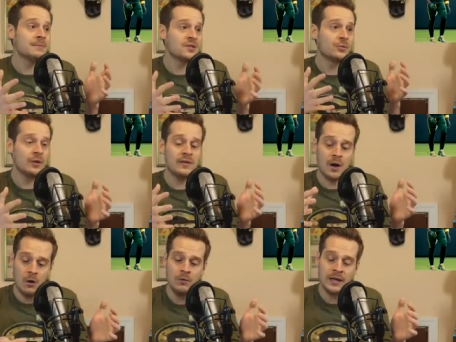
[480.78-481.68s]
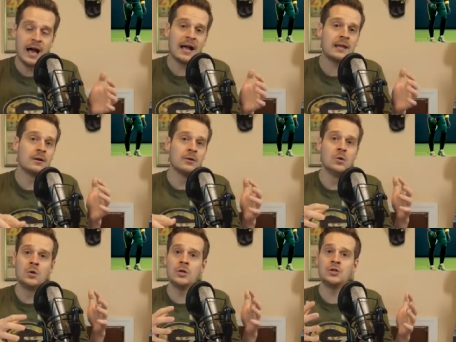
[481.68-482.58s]
Adams is really the only guy here
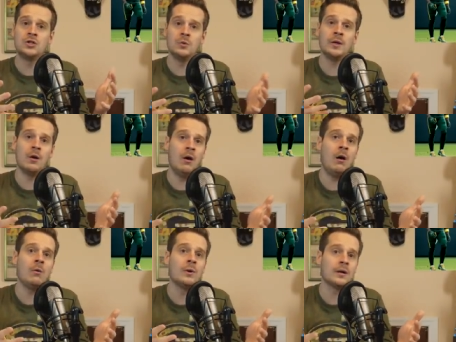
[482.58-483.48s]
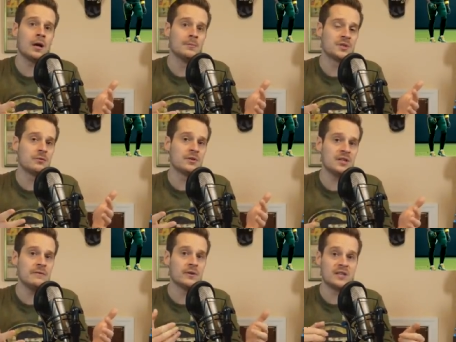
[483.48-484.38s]
who could do it all when it comes to
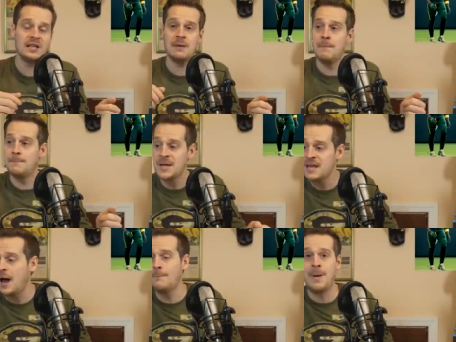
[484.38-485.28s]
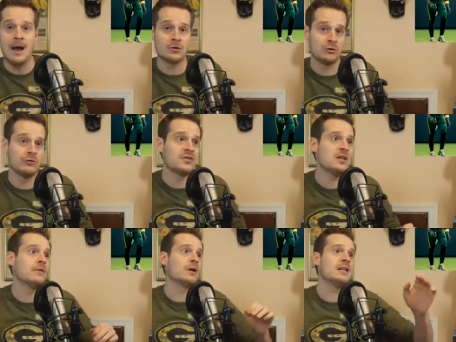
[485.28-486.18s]
receivers. He can be a boundary
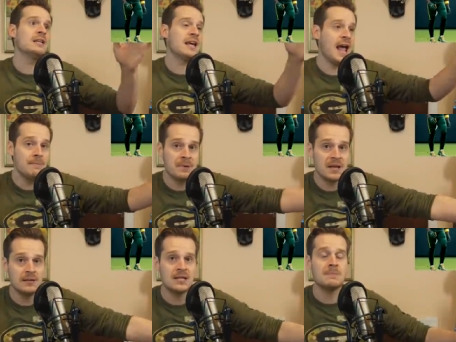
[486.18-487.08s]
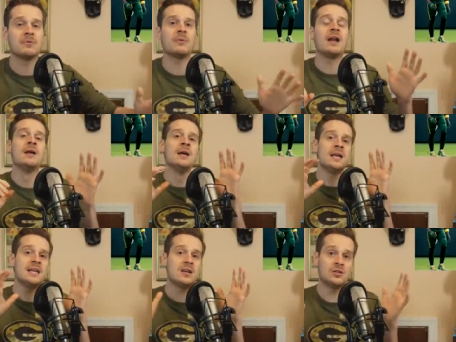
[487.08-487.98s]
receiver. He can be a deep threat.
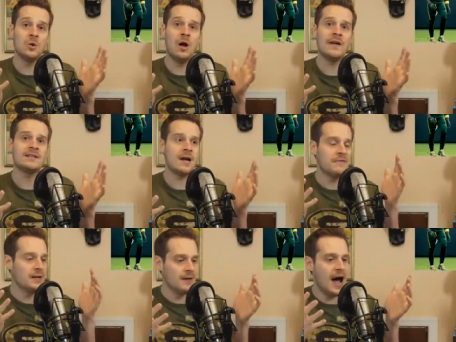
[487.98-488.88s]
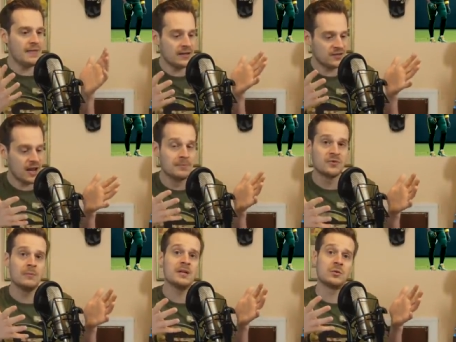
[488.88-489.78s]
He could do all that stuff, and a lot of that
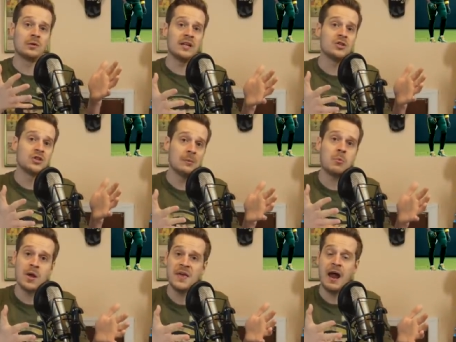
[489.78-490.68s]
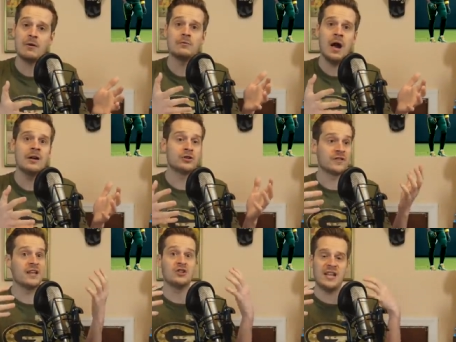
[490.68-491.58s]
stems from his relationship with Aaron
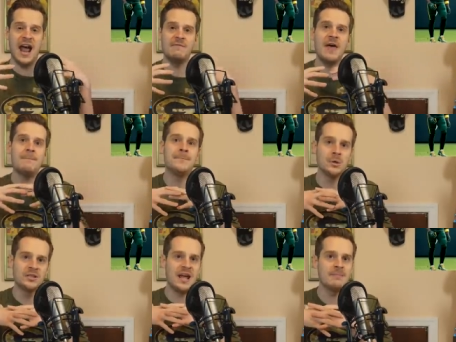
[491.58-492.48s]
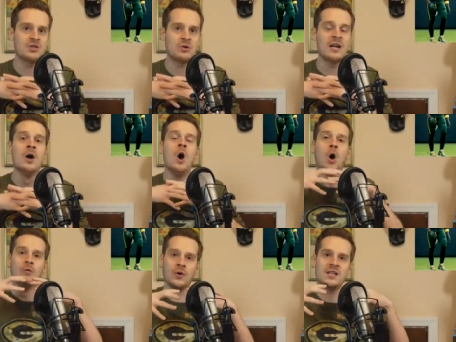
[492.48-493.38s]
Rodgers, and they just have that built chemistry
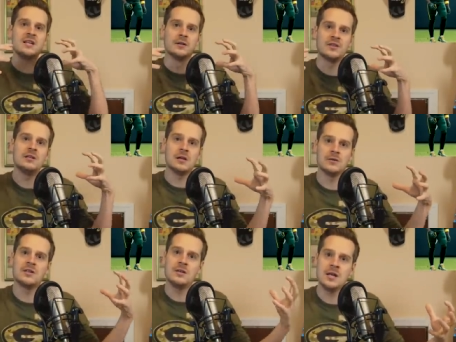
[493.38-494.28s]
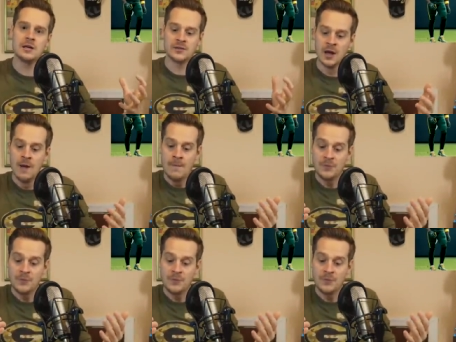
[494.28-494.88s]
over years and years and years.